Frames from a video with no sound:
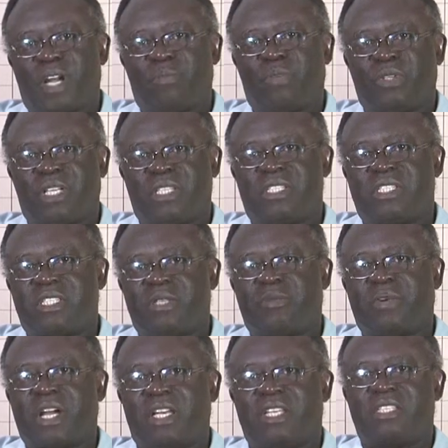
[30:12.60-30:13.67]
hypothesis
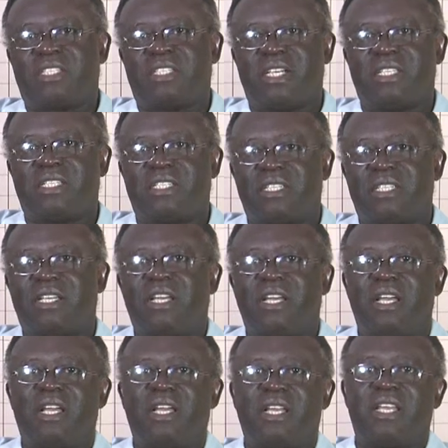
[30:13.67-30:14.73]
typically states
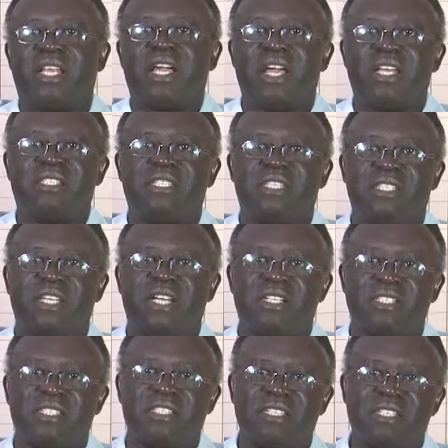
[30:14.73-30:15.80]
the
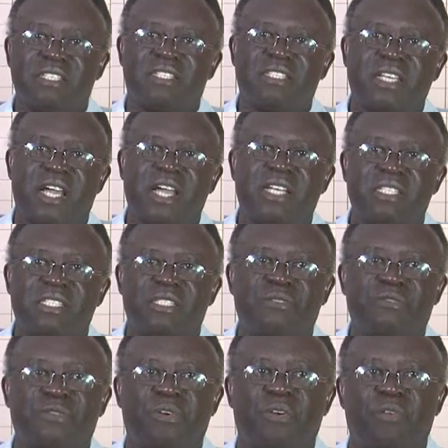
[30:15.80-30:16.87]
existence, size,
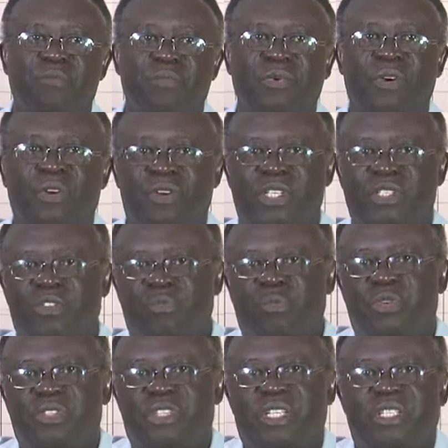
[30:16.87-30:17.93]
form, or
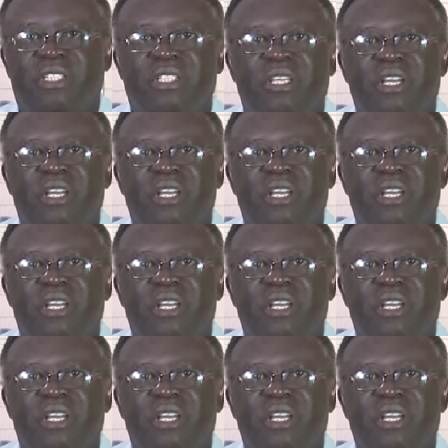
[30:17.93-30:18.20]
distribution